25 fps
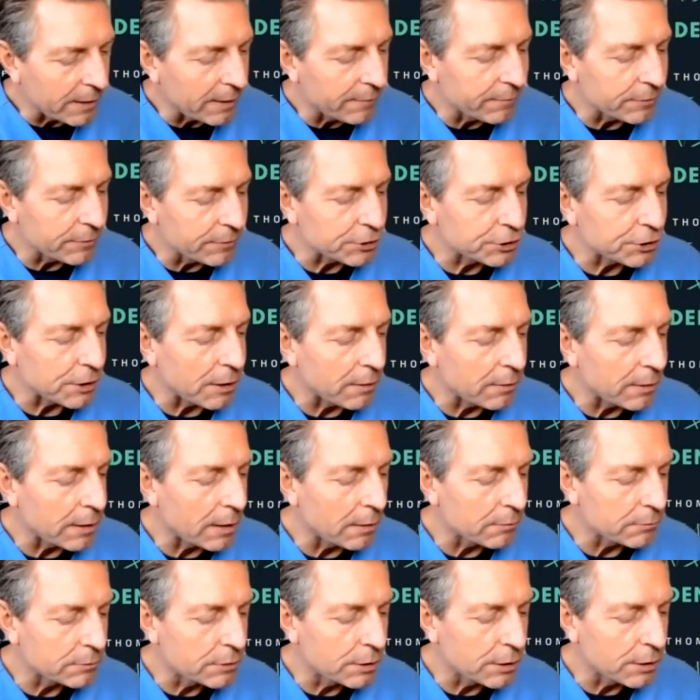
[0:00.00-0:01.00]
give a shout
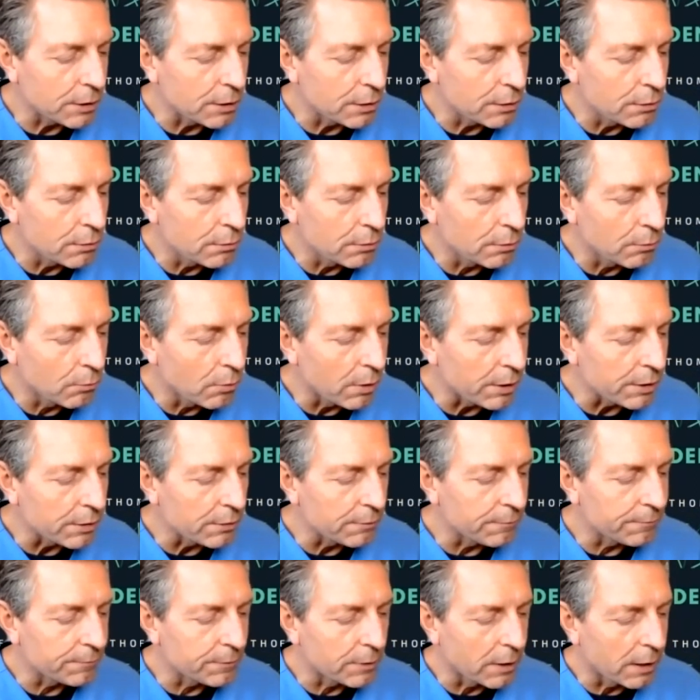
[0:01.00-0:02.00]
out to you and what
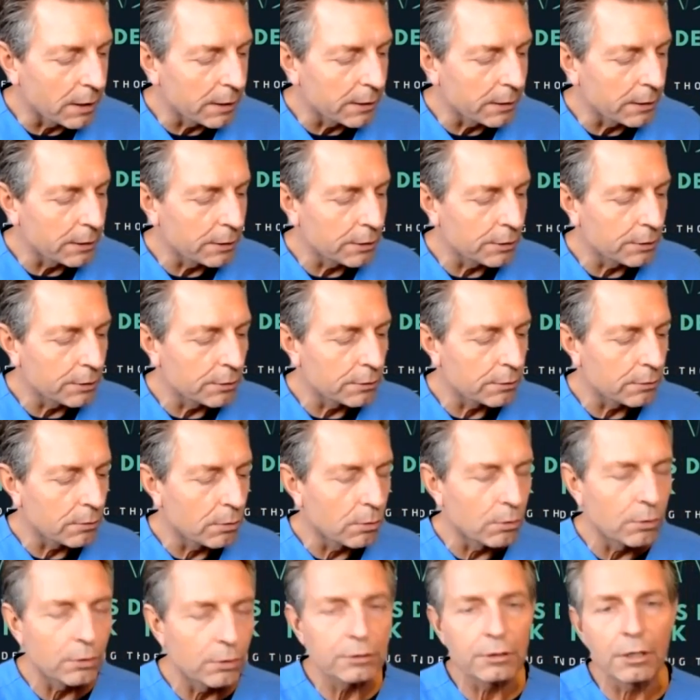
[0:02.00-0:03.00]
you've done in your
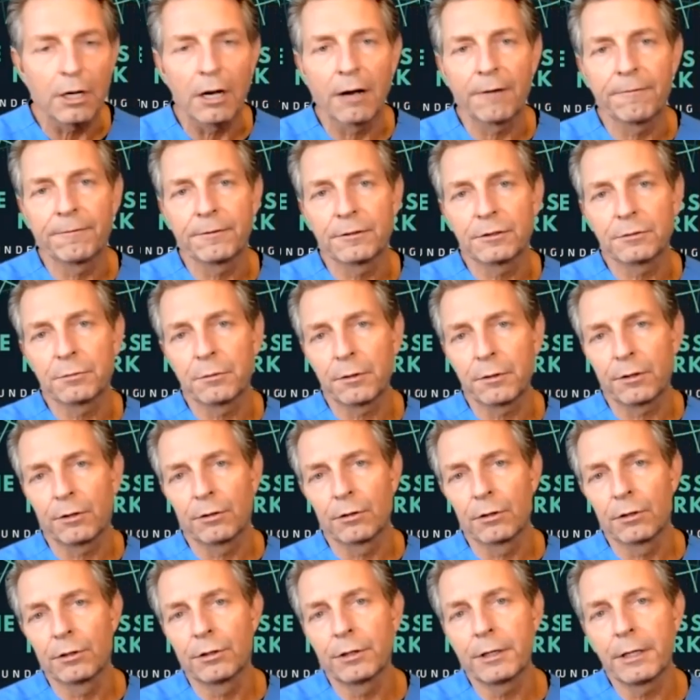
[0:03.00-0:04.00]
Holt office with
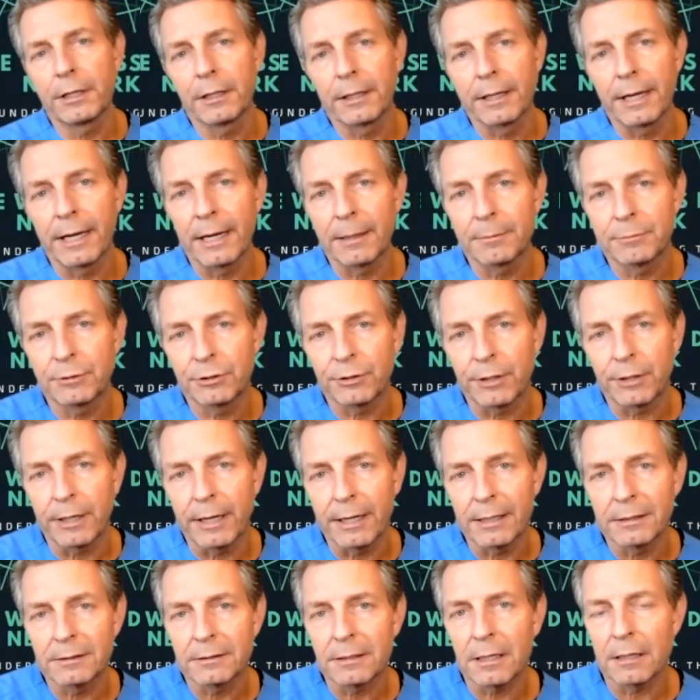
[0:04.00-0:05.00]
your learning labs, your
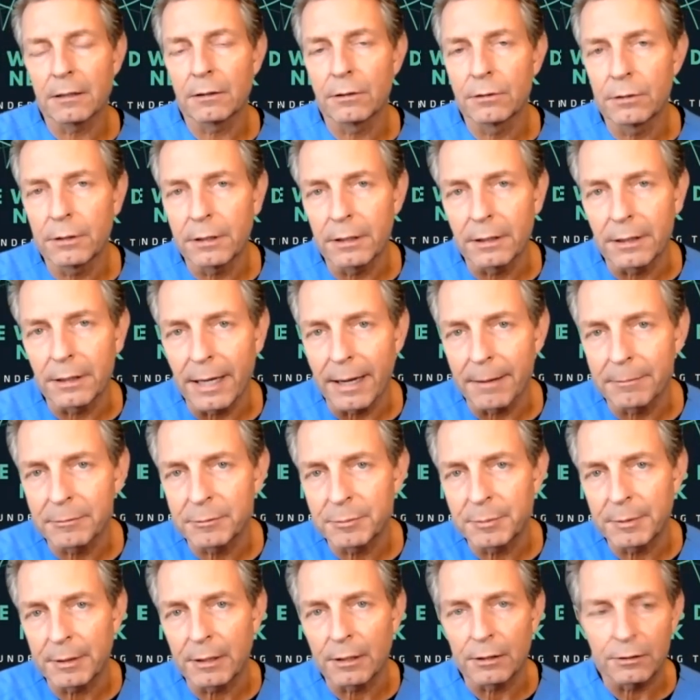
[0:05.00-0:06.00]
hands-on learning labs,
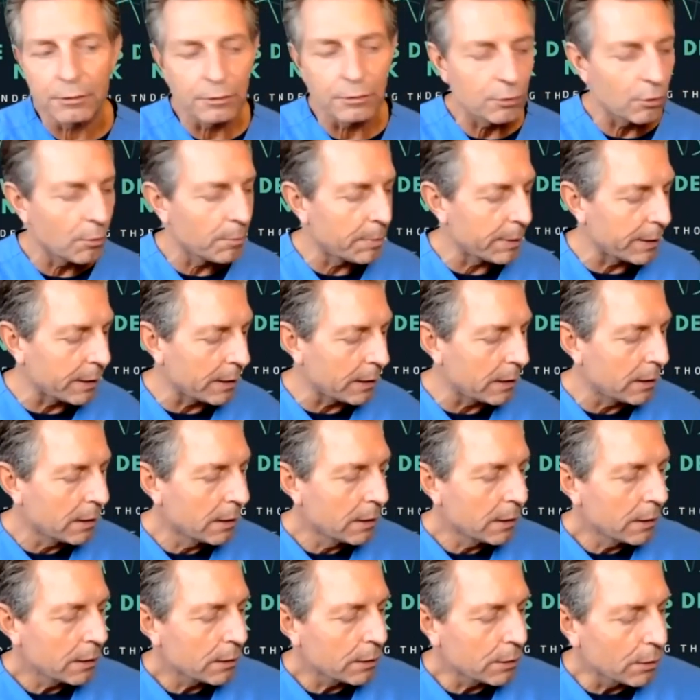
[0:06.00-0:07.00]
because nobody
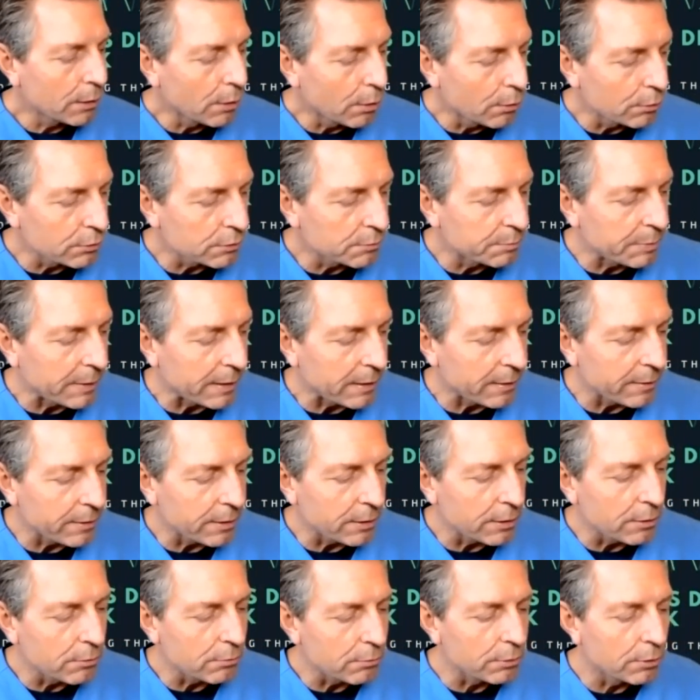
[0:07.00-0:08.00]
knows better
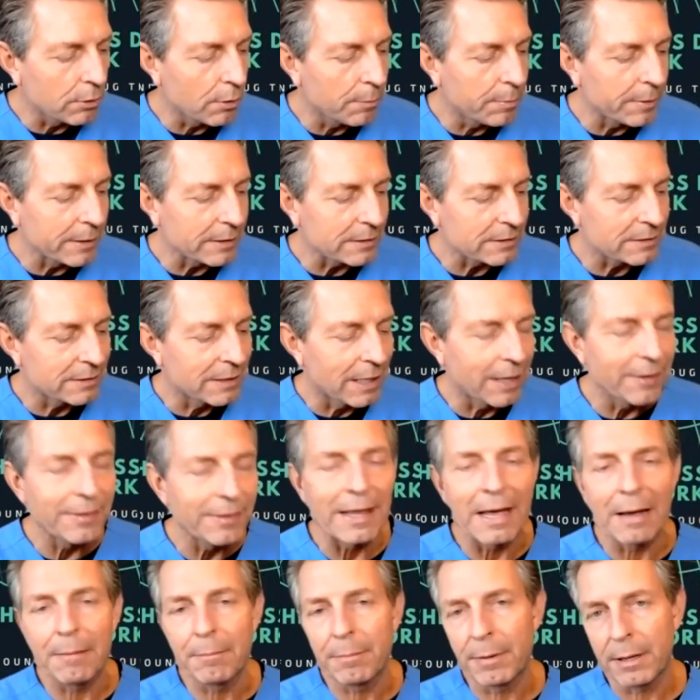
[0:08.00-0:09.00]
than you and nobody's done
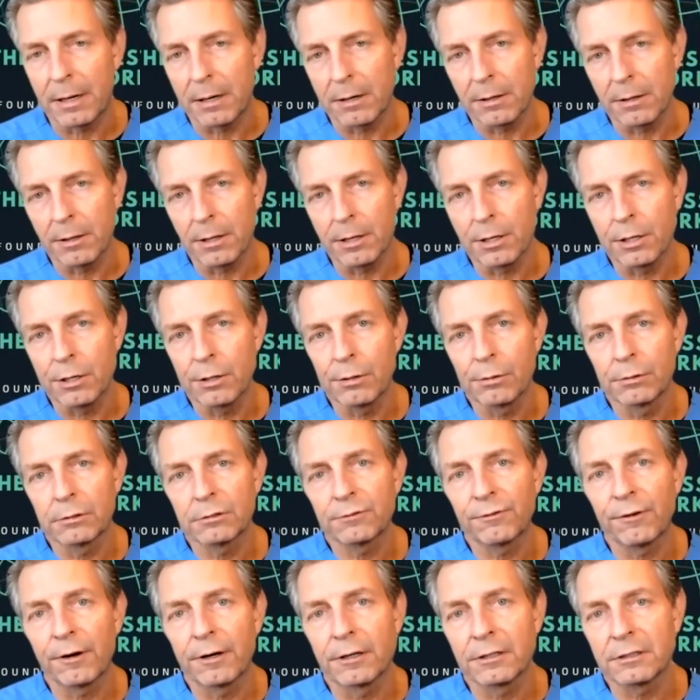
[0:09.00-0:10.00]
that better than you as
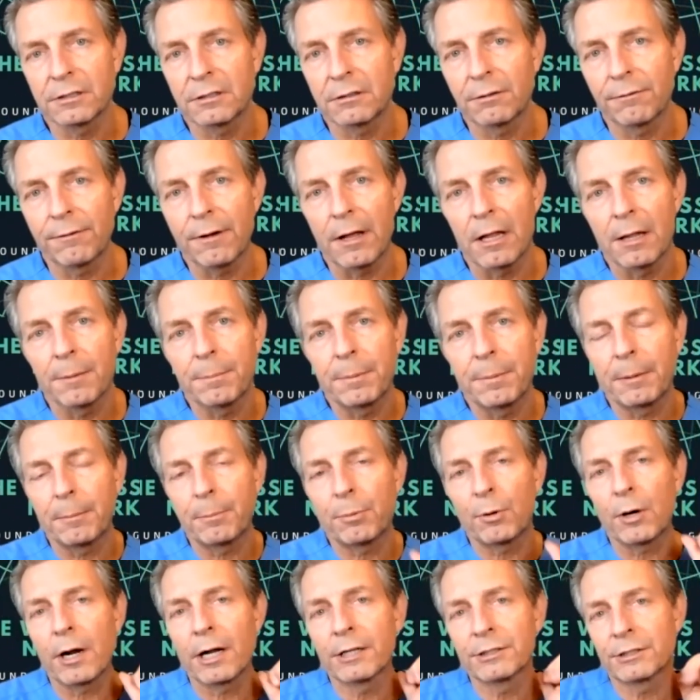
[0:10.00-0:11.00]
far as developing
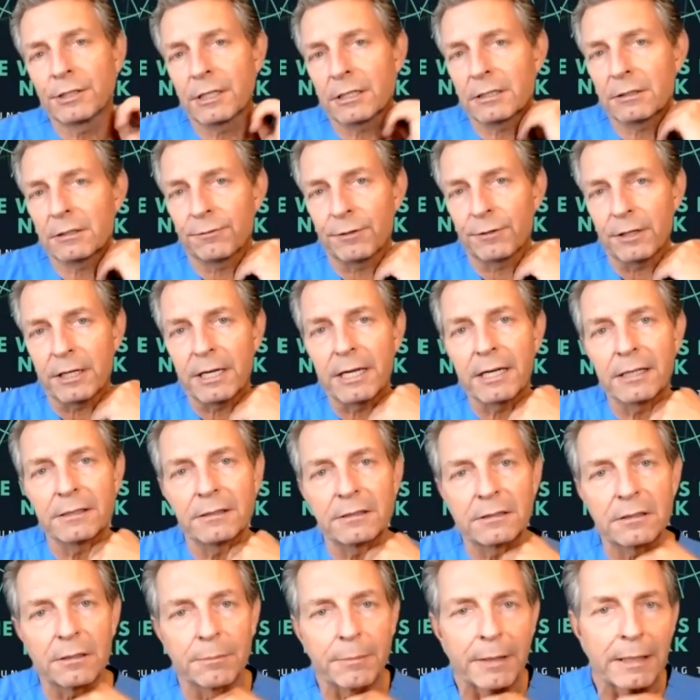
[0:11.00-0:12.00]
projects for
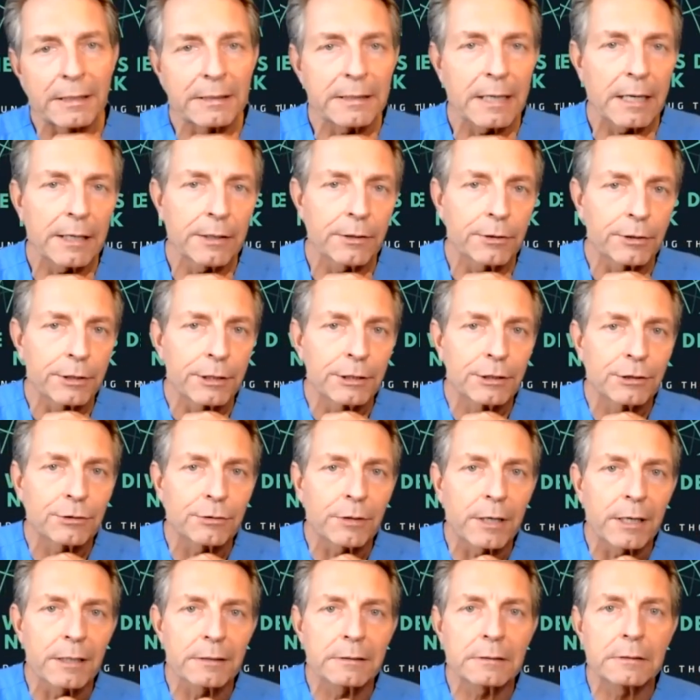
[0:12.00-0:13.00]
kids to maintain their
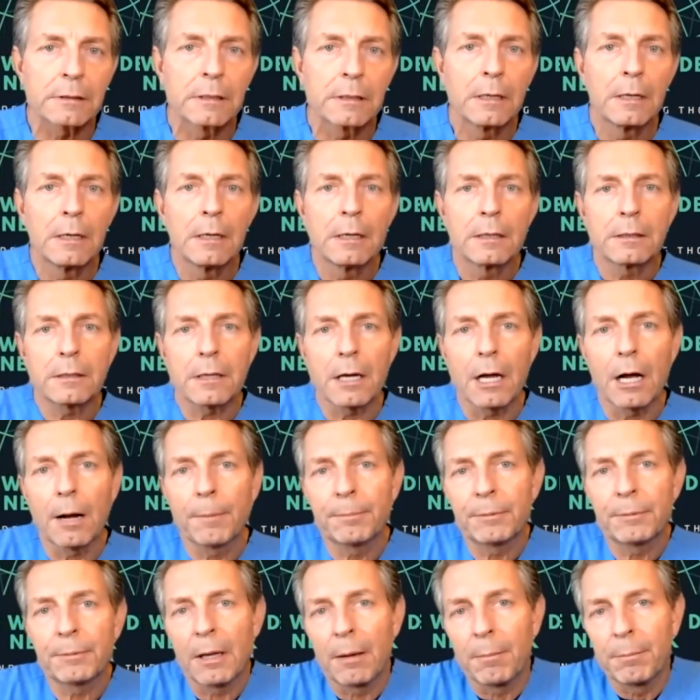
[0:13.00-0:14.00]
interest, to
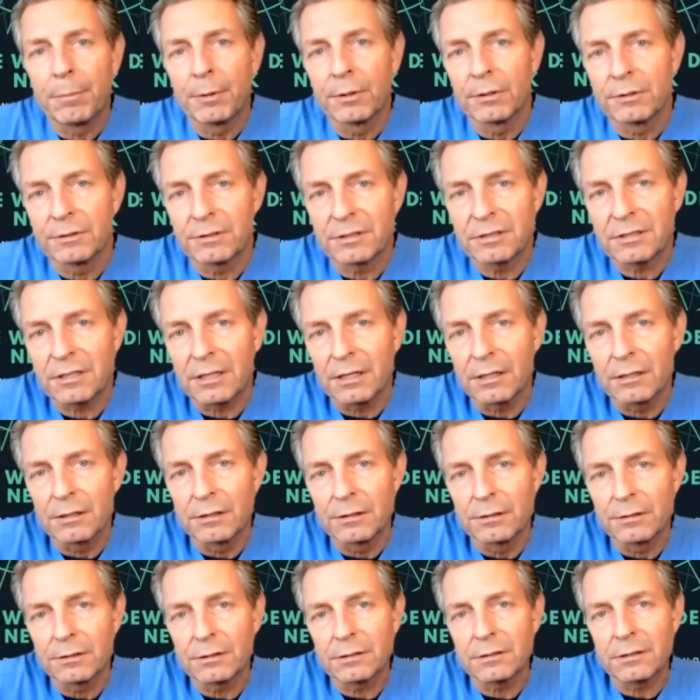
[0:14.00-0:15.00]
help them build
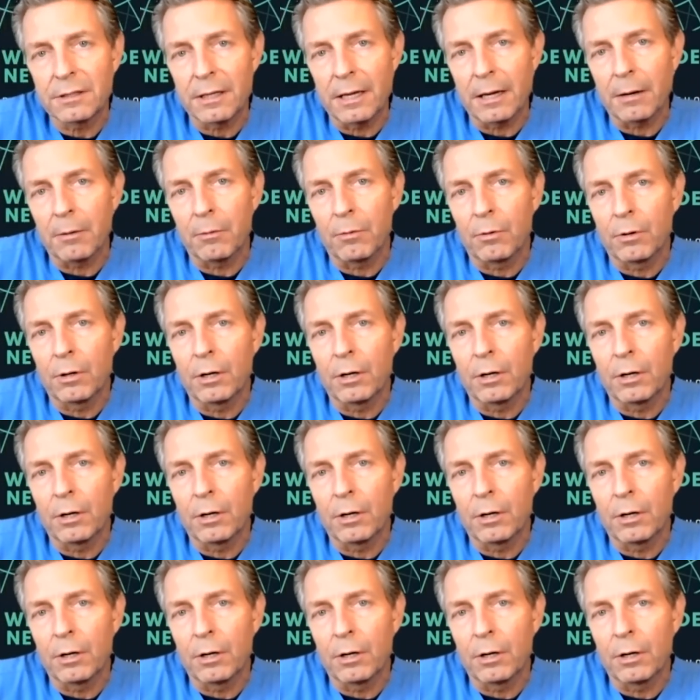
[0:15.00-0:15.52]
skills that